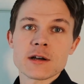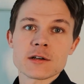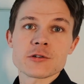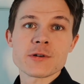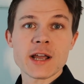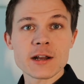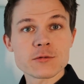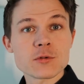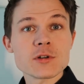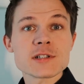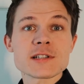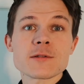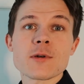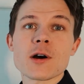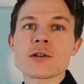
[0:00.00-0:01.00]
create
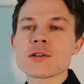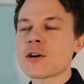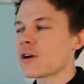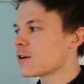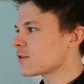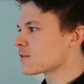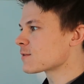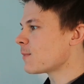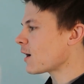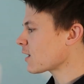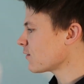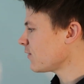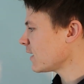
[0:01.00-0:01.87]
rules around all those market